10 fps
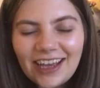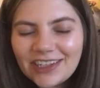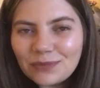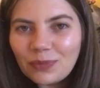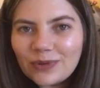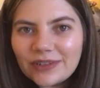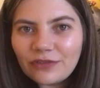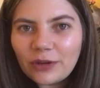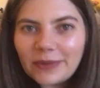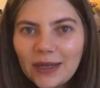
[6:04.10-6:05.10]
I had to pause it
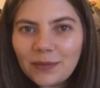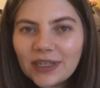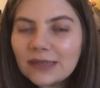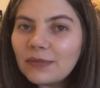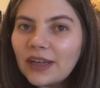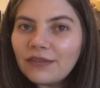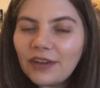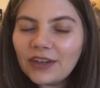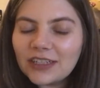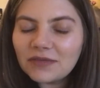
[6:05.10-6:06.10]
for a minute because my
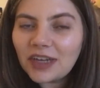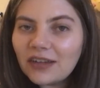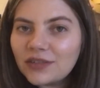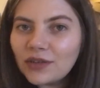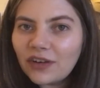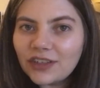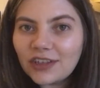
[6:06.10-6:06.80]
phone has run out of storage,